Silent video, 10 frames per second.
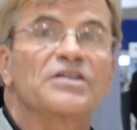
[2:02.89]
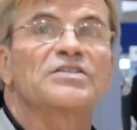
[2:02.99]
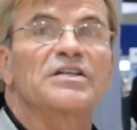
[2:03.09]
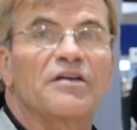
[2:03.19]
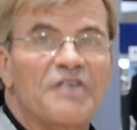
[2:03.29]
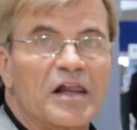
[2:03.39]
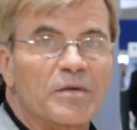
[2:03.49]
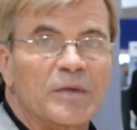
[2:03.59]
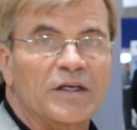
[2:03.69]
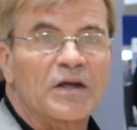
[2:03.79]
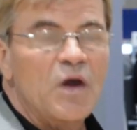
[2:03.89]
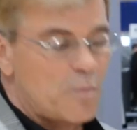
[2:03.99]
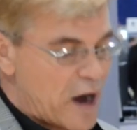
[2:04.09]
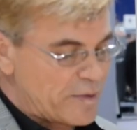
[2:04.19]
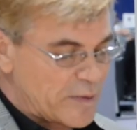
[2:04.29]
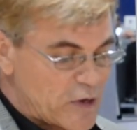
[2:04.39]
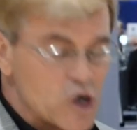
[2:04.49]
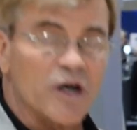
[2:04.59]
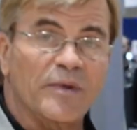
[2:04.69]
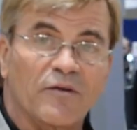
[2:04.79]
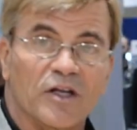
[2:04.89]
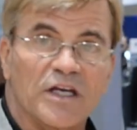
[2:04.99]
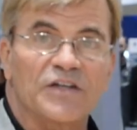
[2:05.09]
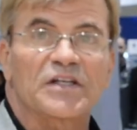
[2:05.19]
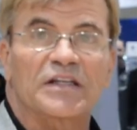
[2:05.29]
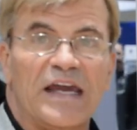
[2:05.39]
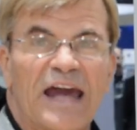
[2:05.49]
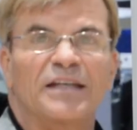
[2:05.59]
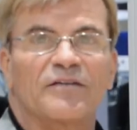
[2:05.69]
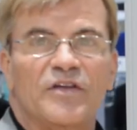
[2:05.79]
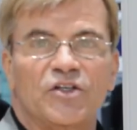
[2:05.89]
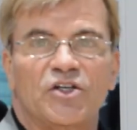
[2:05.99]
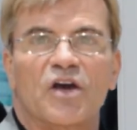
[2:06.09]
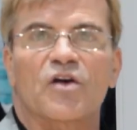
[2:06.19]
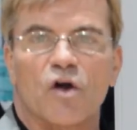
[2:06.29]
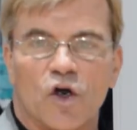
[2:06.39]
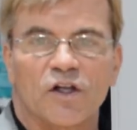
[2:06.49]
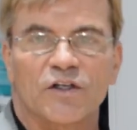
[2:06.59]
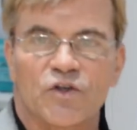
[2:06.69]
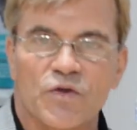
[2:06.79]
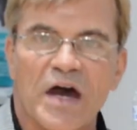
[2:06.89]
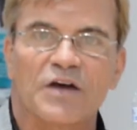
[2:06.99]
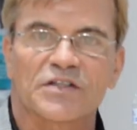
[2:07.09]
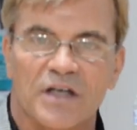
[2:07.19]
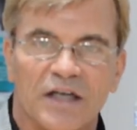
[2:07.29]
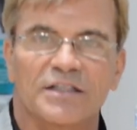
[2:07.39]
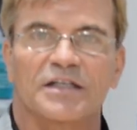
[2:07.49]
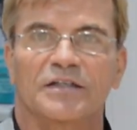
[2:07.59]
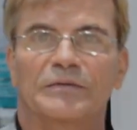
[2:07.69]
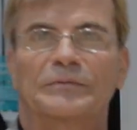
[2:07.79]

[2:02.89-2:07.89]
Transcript: is in development, probably going to be released at the end of this year or early 2019.